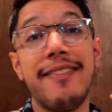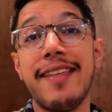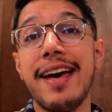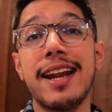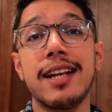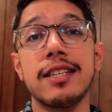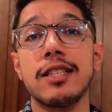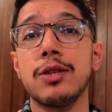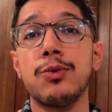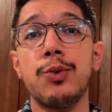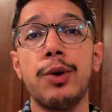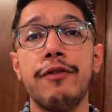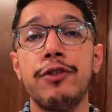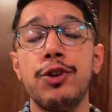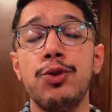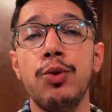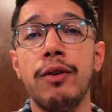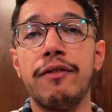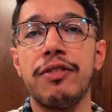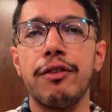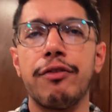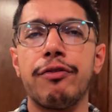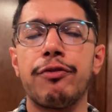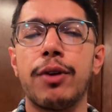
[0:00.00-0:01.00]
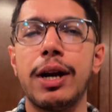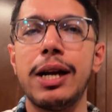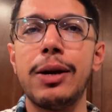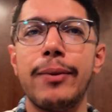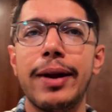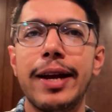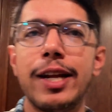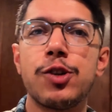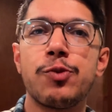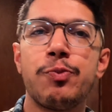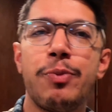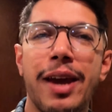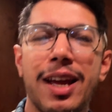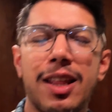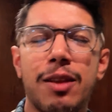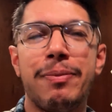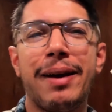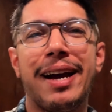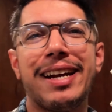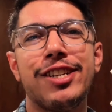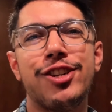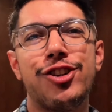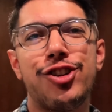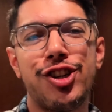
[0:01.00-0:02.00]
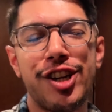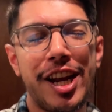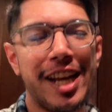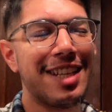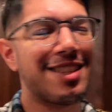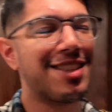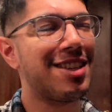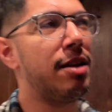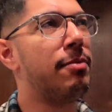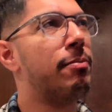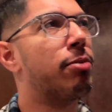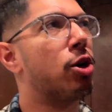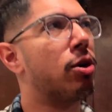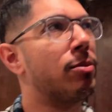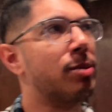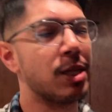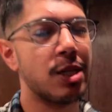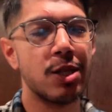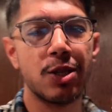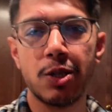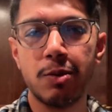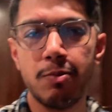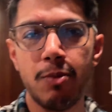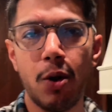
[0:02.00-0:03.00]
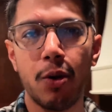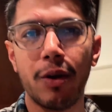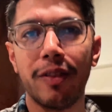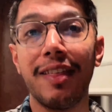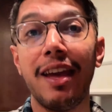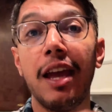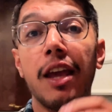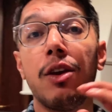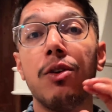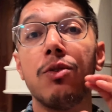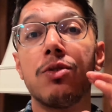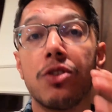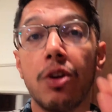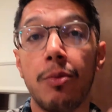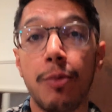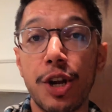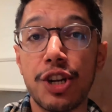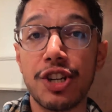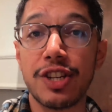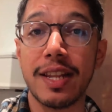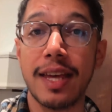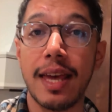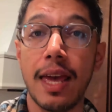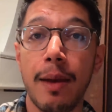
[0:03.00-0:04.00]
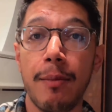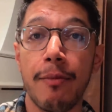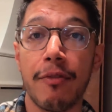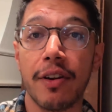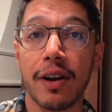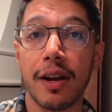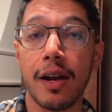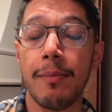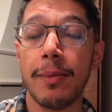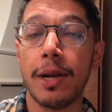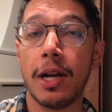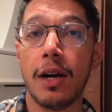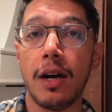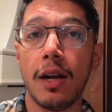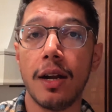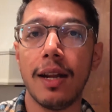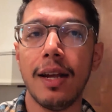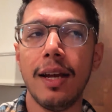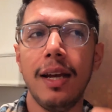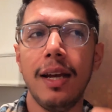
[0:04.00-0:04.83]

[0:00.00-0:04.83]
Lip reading: that is the review of the Frey Ranch picked by Jason Bourbon and Smoke. Thank you so much to him for coming on.